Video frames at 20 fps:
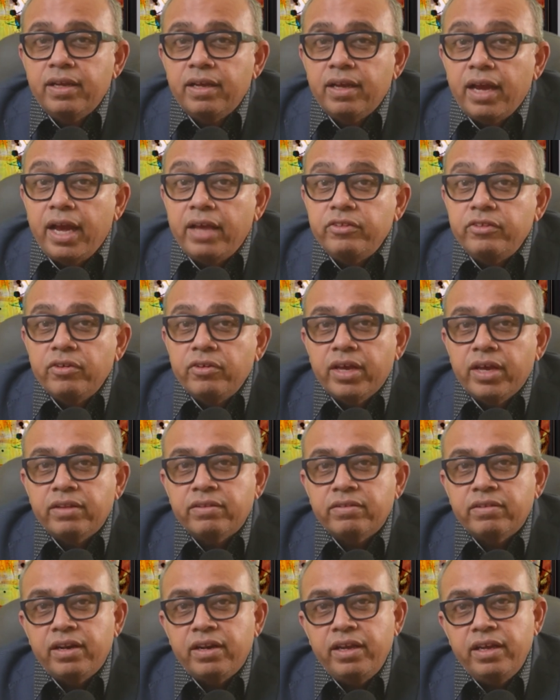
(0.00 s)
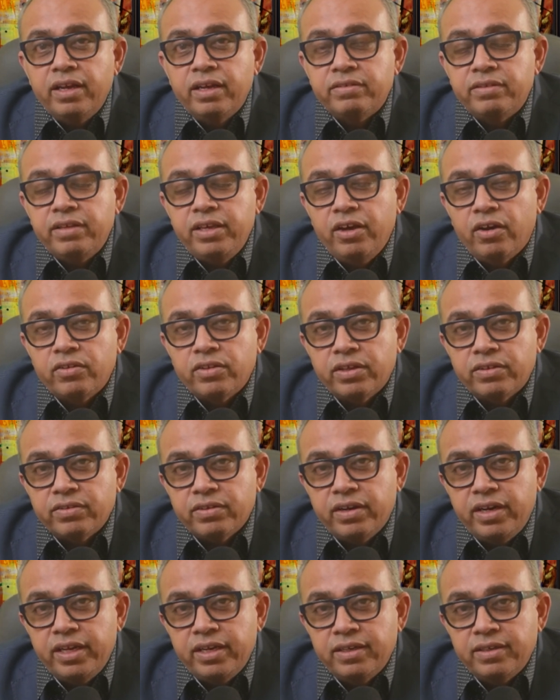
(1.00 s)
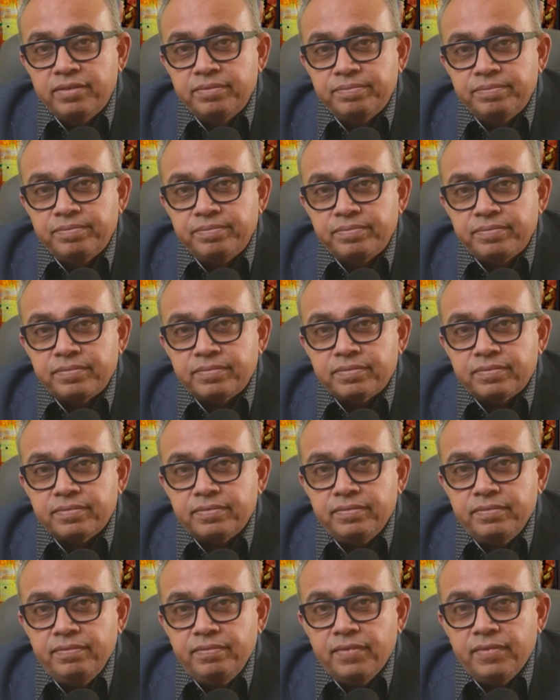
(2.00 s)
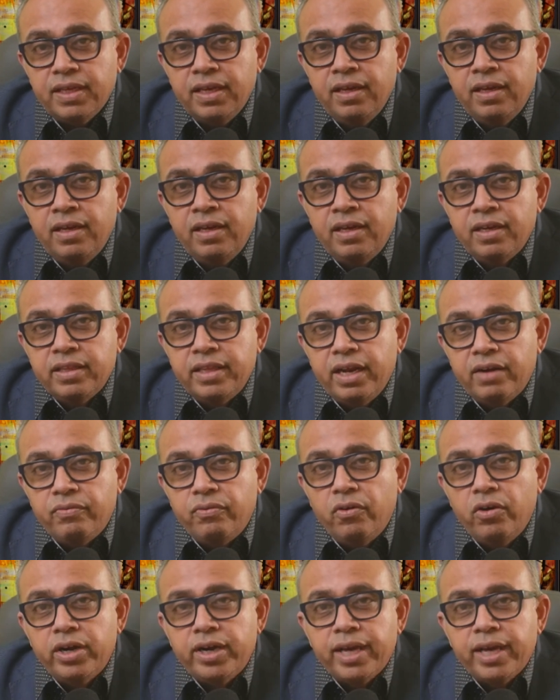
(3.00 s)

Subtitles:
as you can see on the screen. There are 4 types